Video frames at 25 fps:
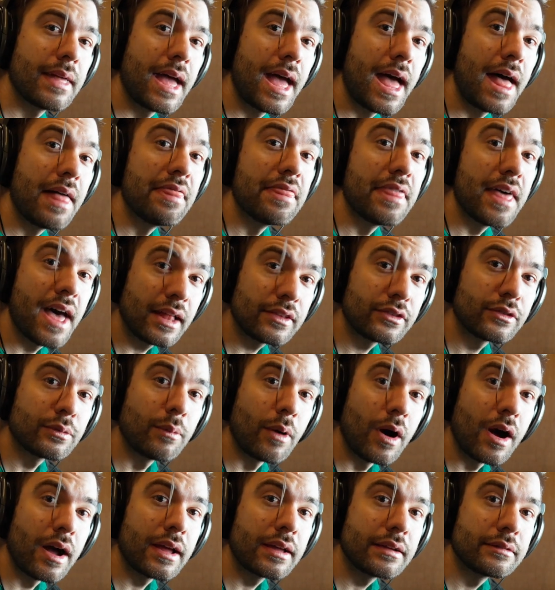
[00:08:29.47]
And that's
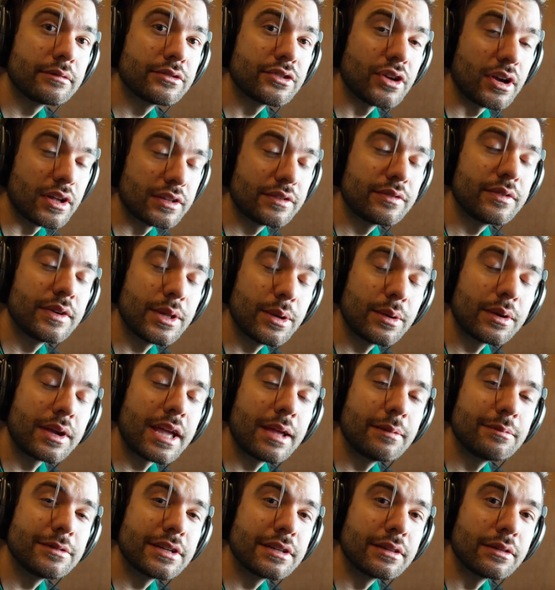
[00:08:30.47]
why John's video
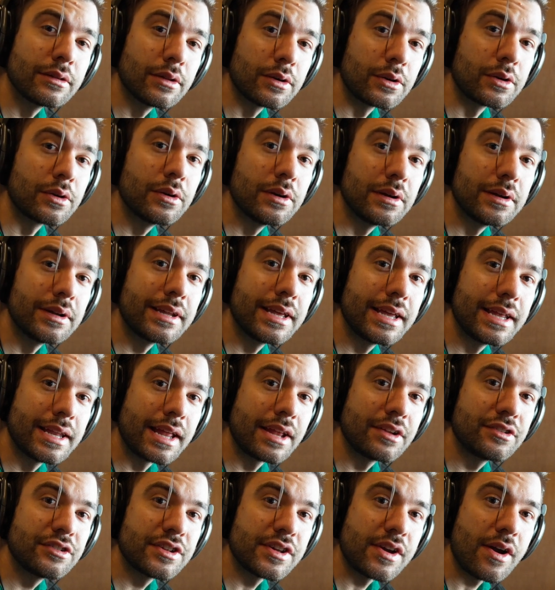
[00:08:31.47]
game didn't look good in
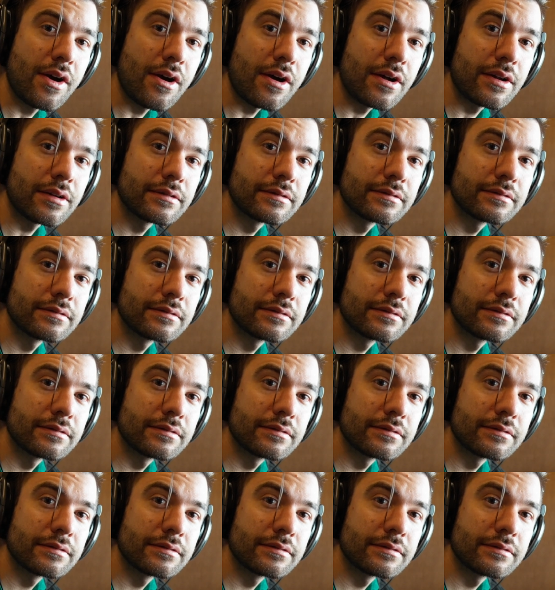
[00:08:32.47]
HDR.